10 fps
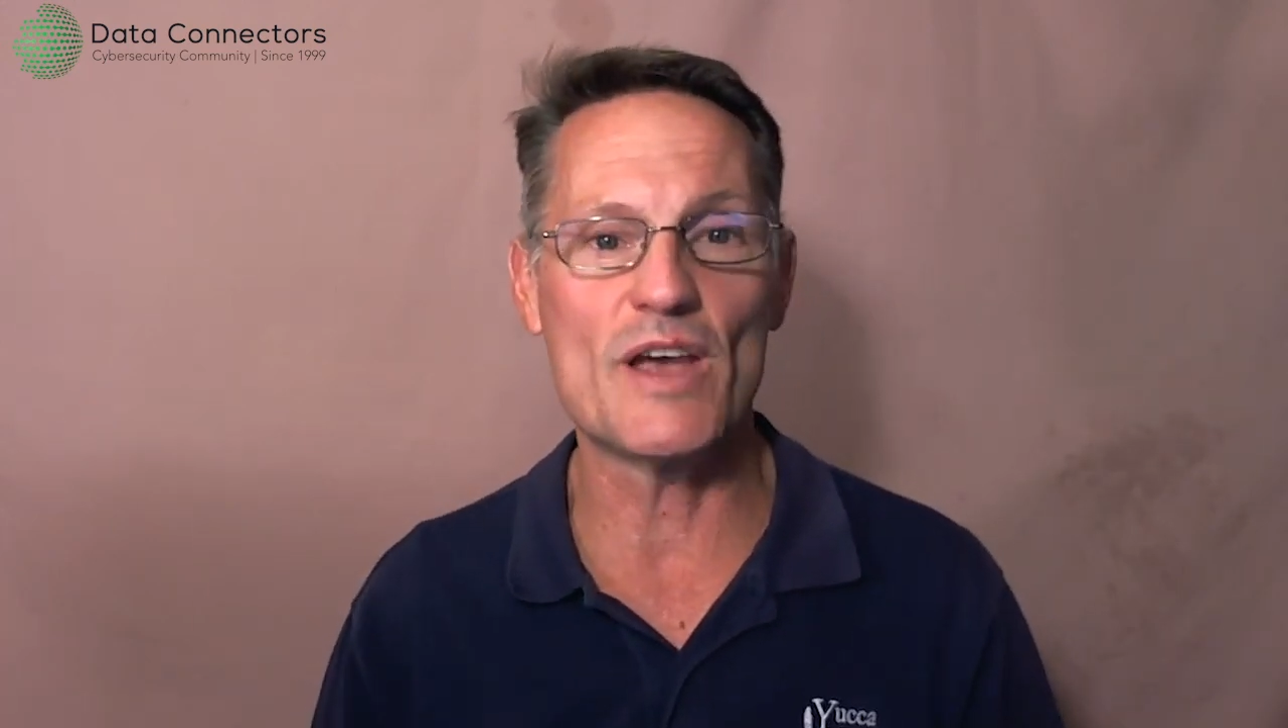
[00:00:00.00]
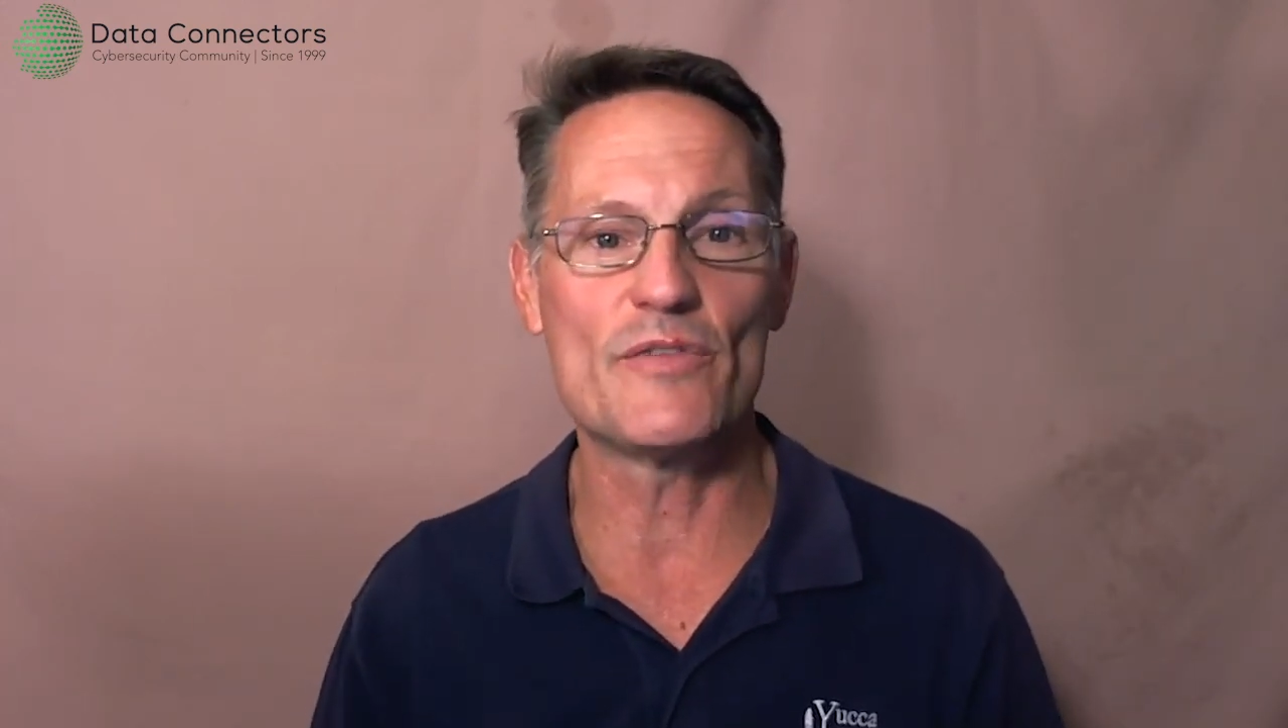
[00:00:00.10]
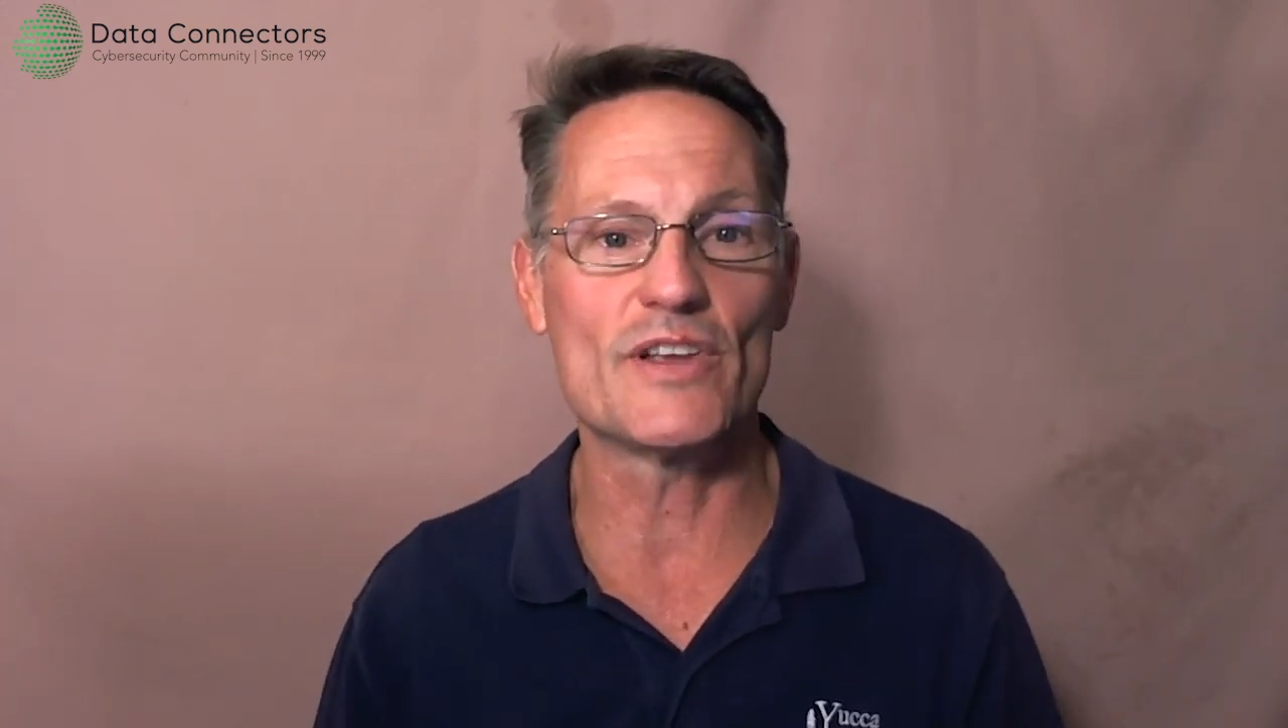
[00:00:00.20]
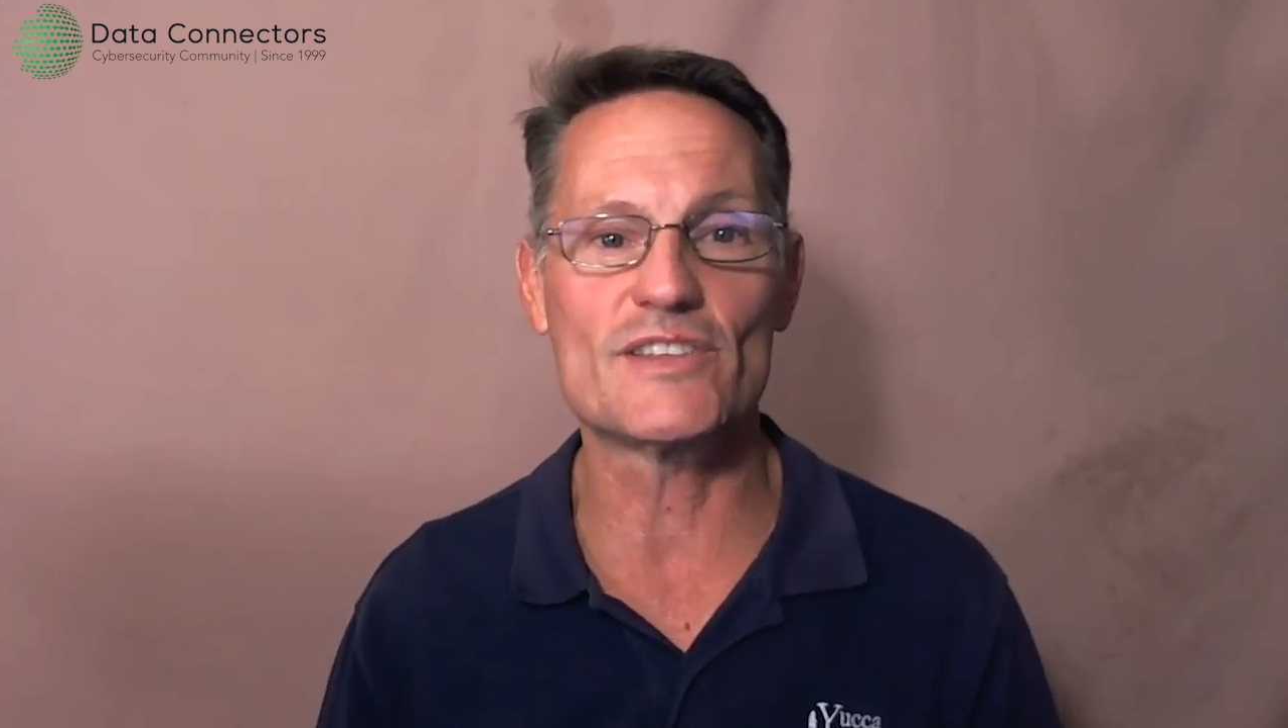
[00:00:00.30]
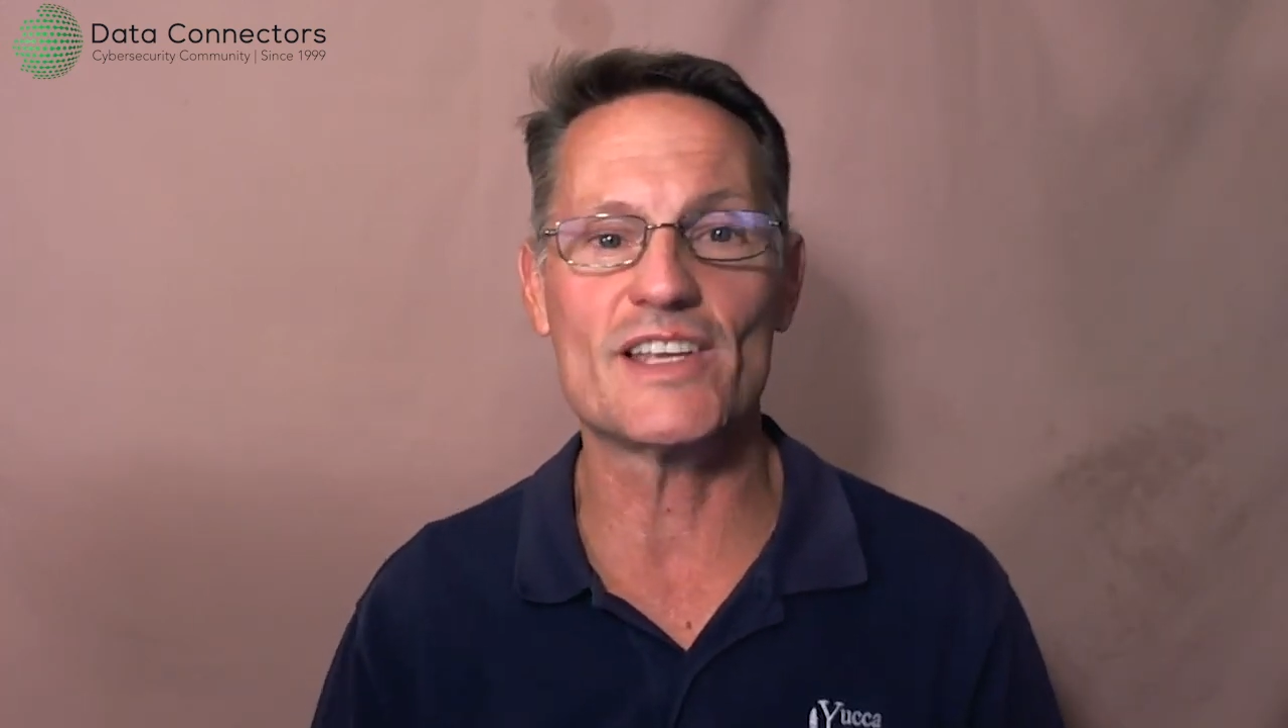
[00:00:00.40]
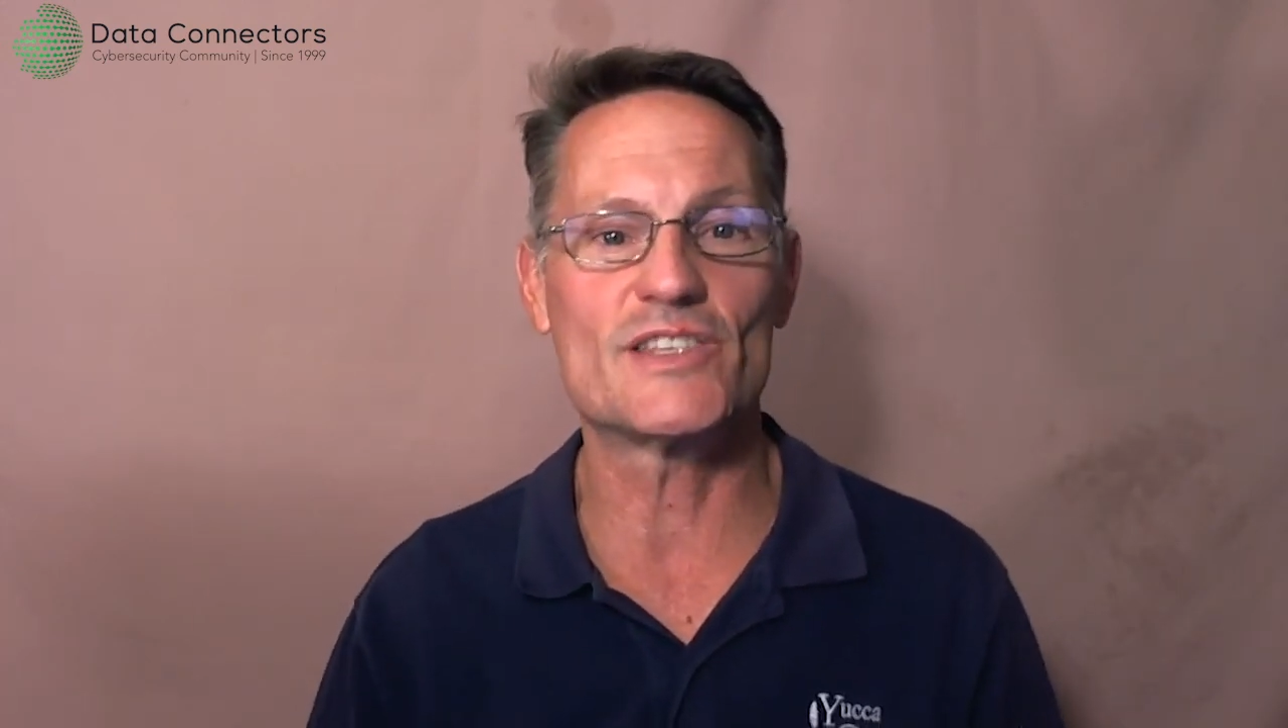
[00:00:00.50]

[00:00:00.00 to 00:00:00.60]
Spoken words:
have things like